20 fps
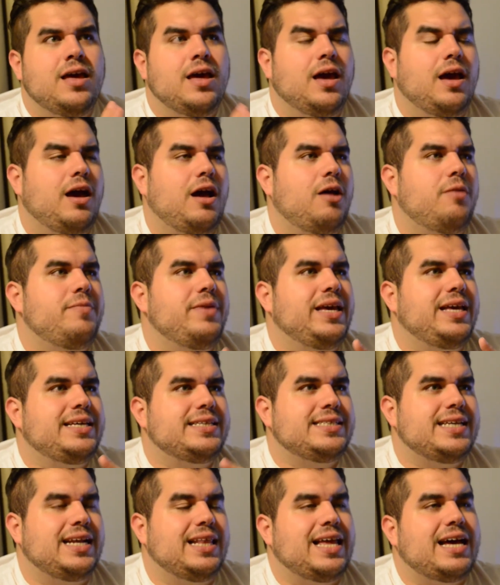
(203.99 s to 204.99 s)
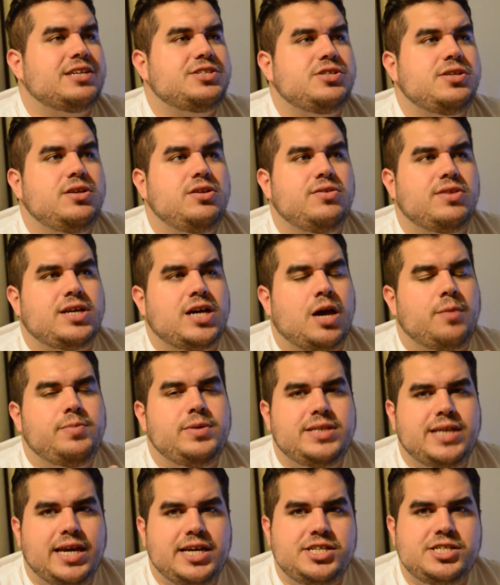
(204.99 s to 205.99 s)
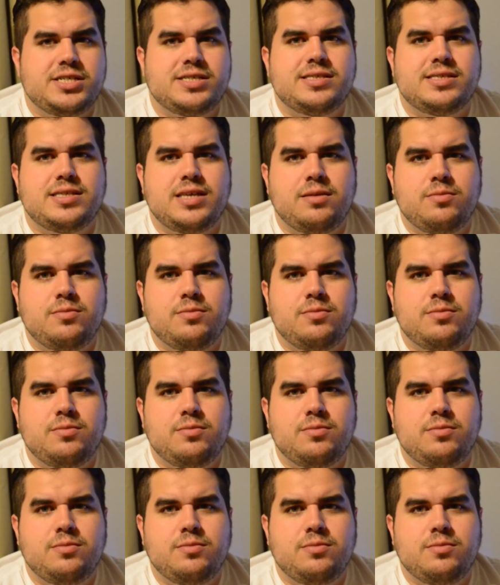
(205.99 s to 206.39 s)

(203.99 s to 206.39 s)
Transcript: because it allows you to do the computations